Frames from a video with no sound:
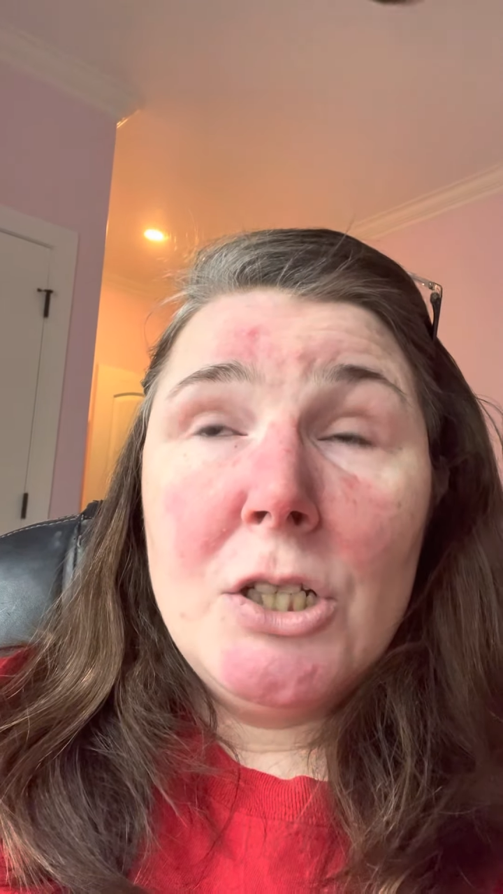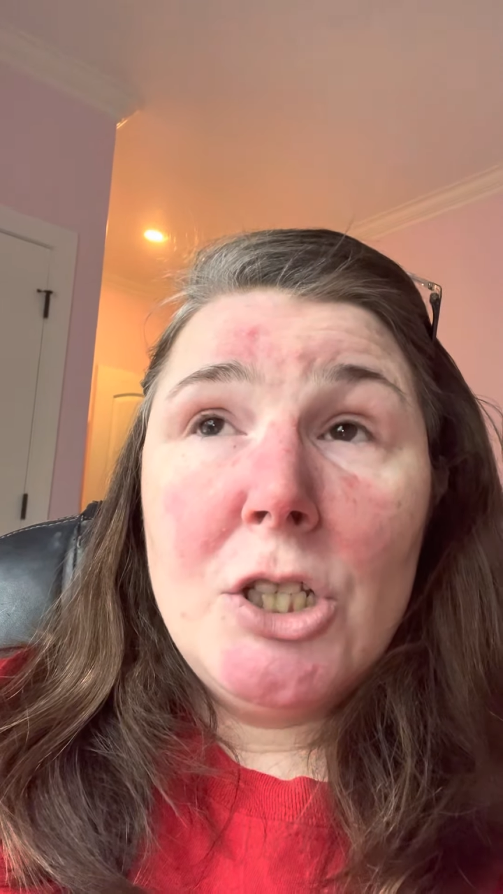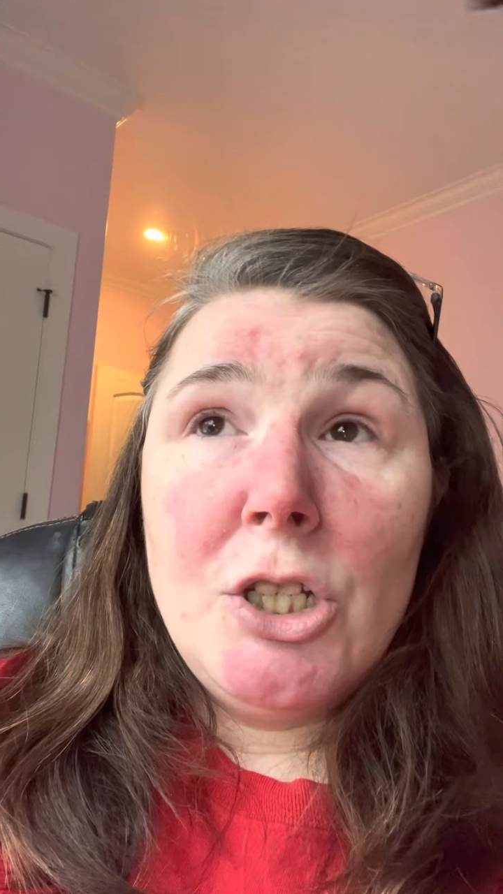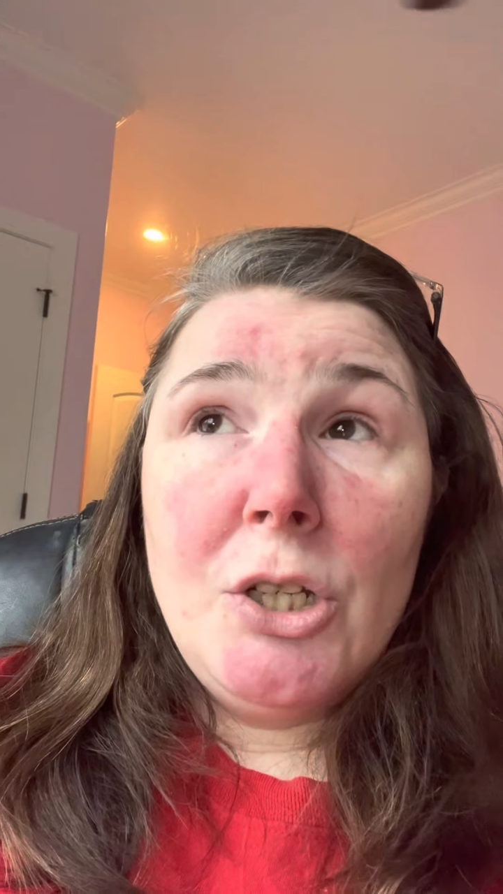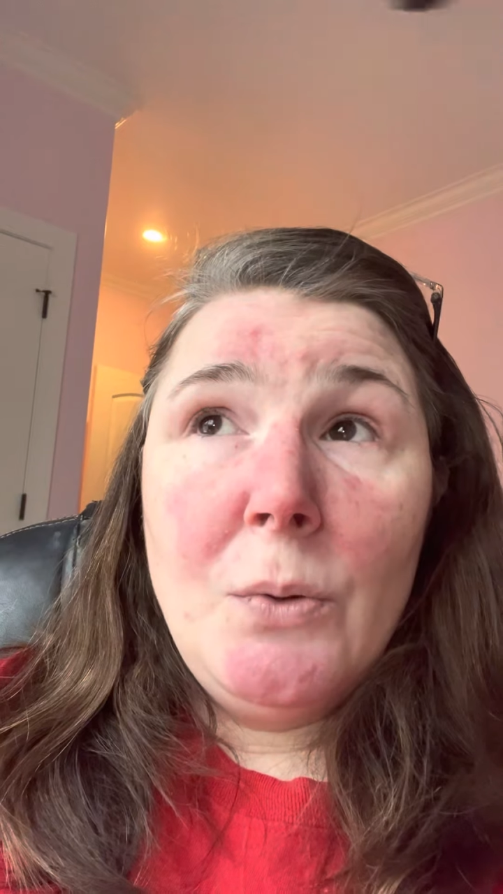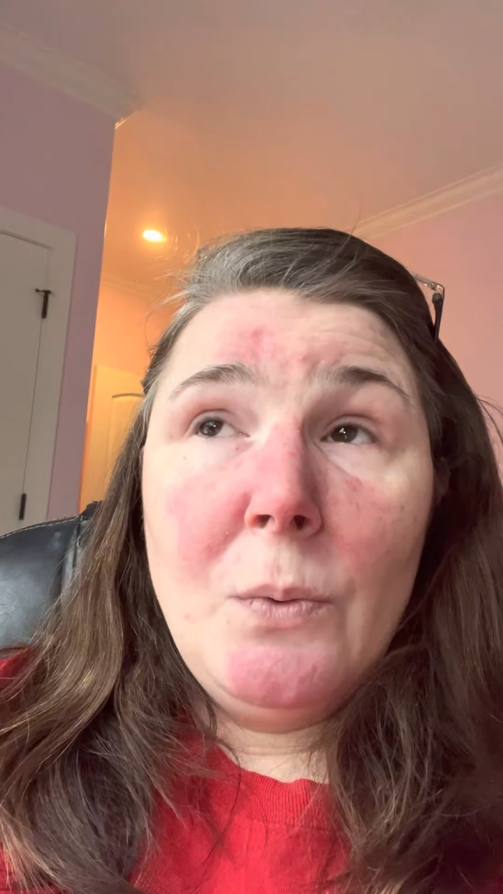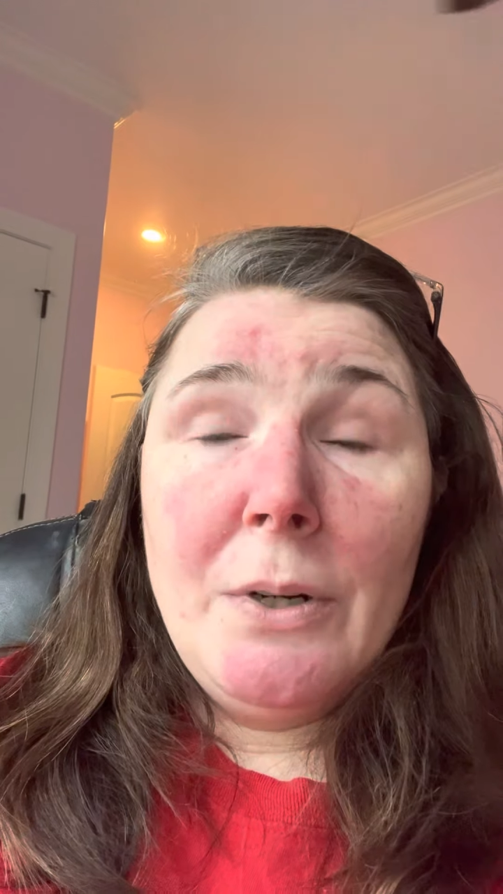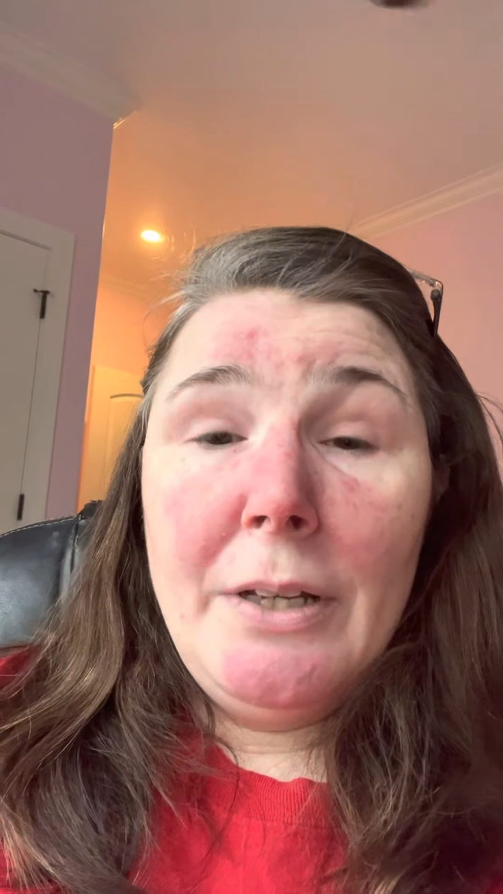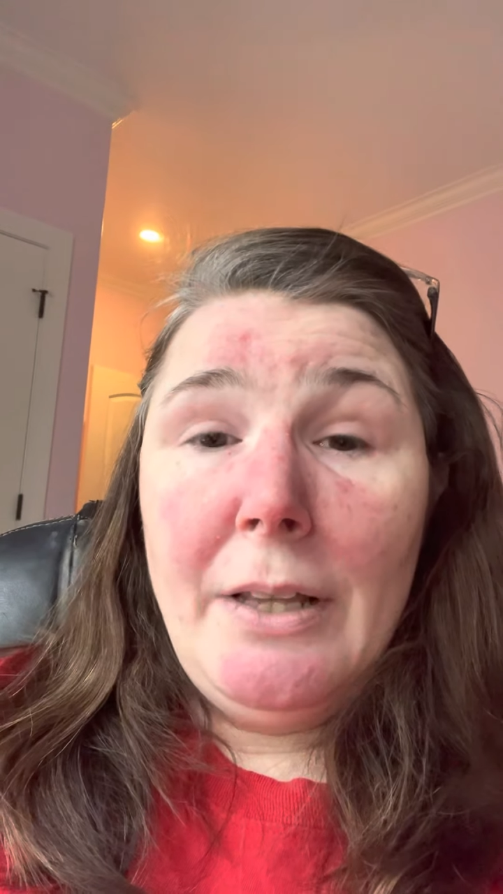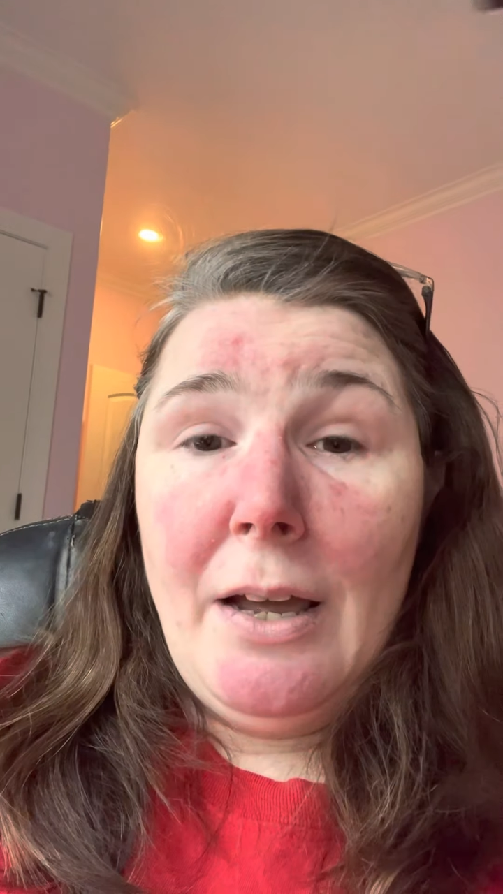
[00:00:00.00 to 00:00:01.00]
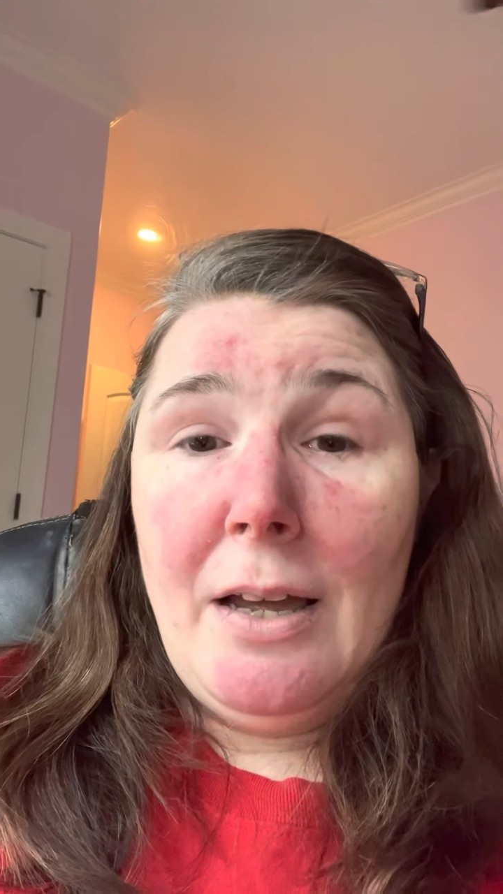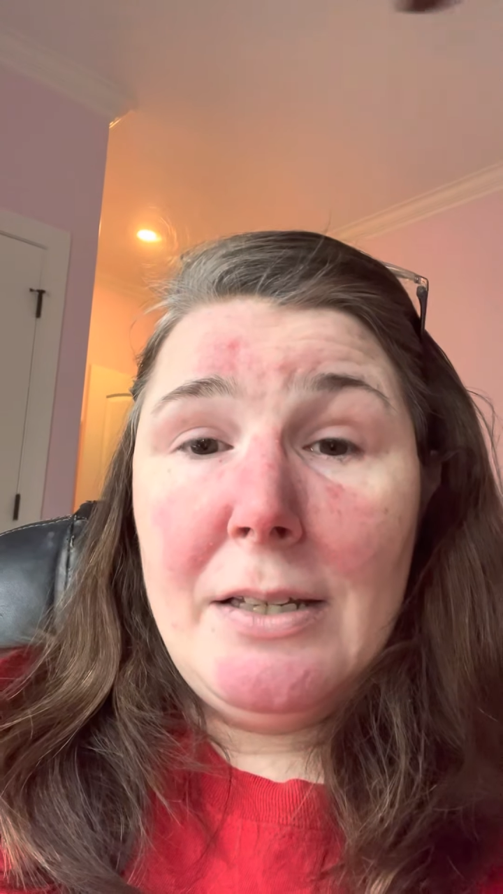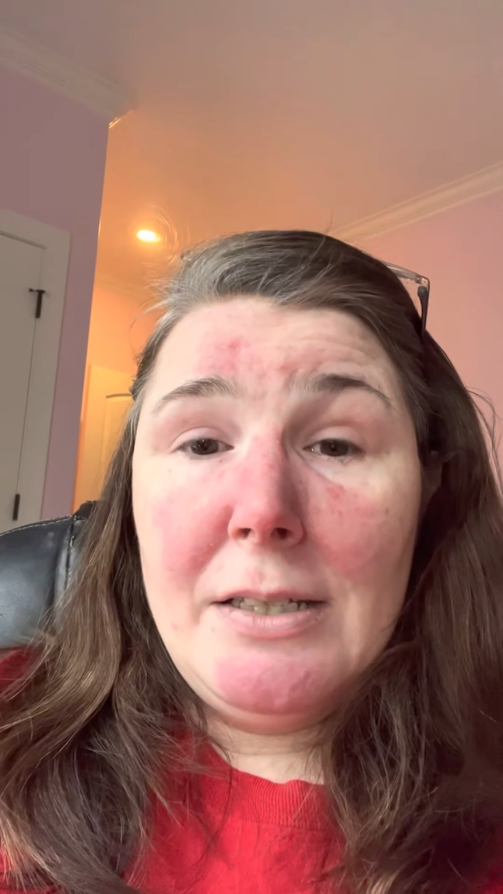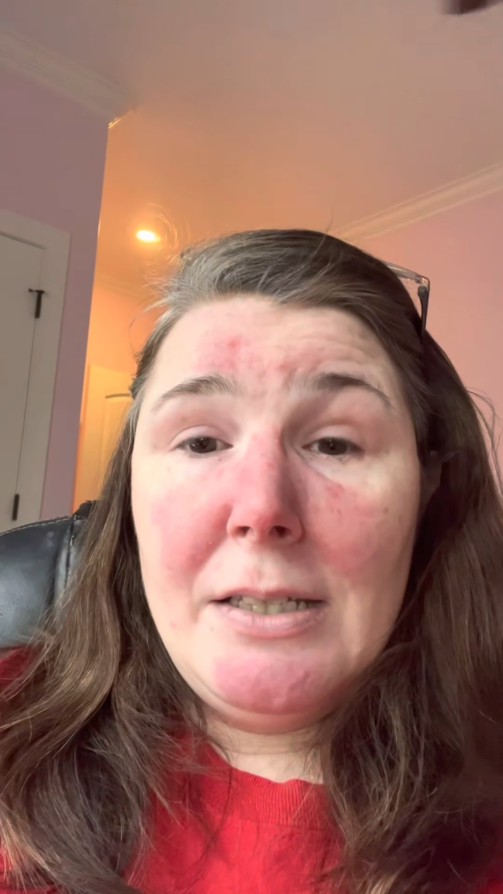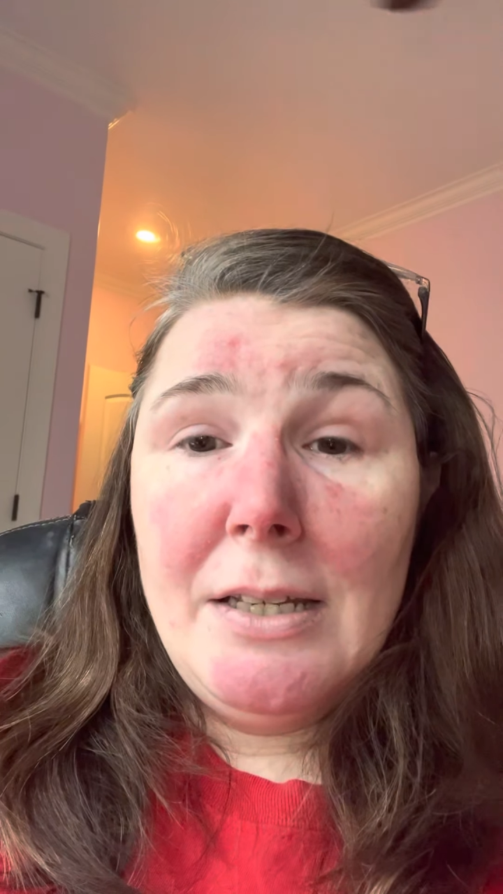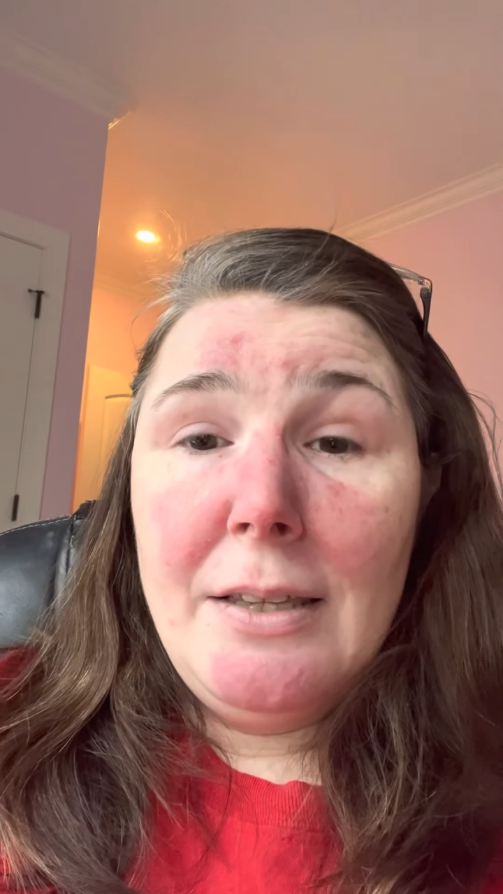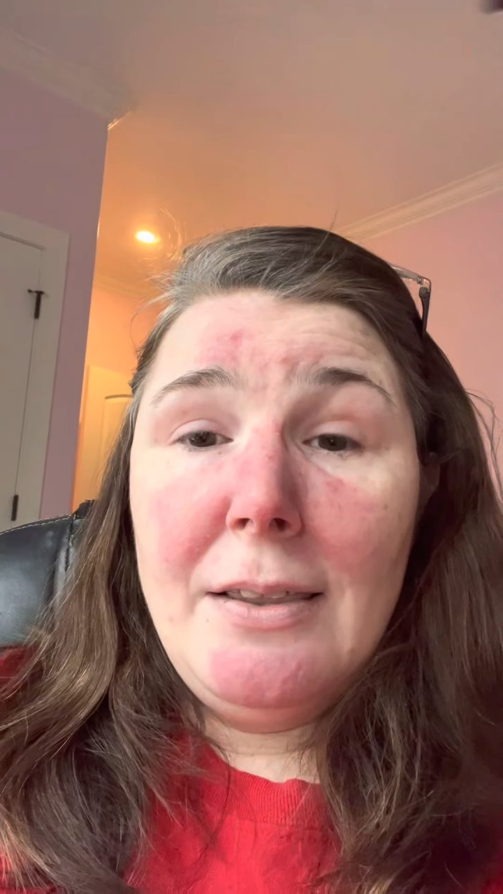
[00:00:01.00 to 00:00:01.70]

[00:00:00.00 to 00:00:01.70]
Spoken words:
to realize